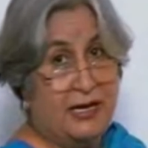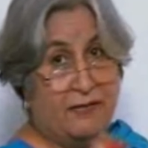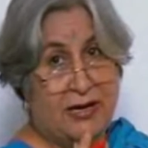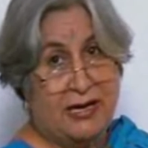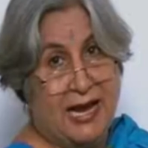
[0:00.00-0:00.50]

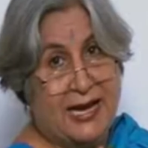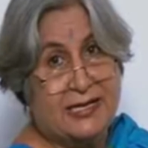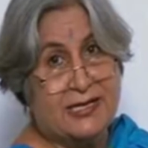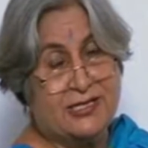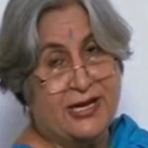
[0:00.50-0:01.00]
even
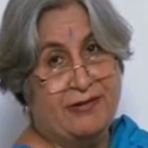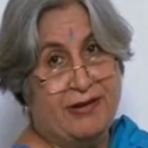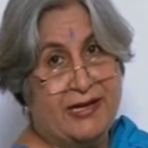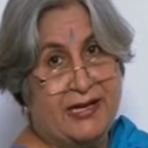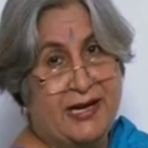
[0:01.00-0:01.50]
light is
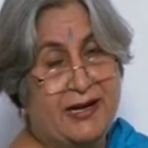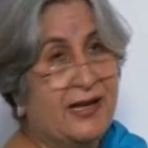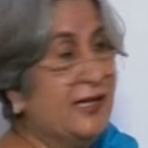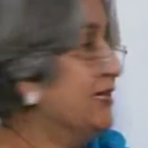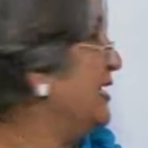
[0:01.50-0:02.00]
generated,
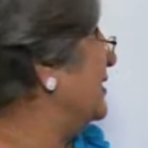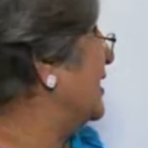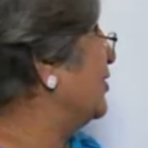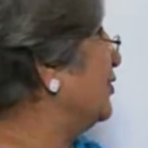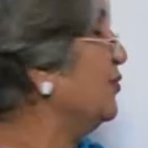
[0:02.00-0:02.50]
these
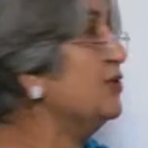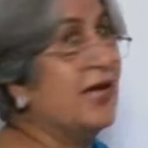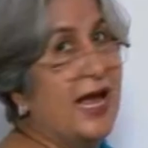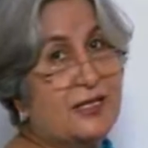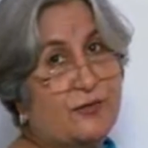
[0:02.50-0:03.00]
are used
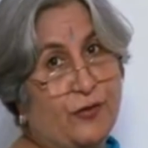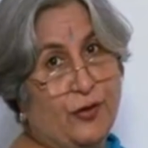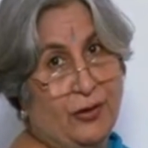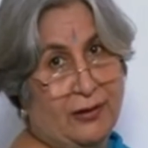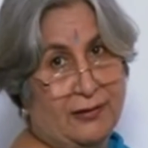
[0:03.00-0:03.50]
as
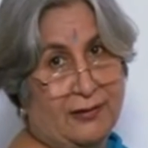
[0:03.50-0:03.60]
fuel.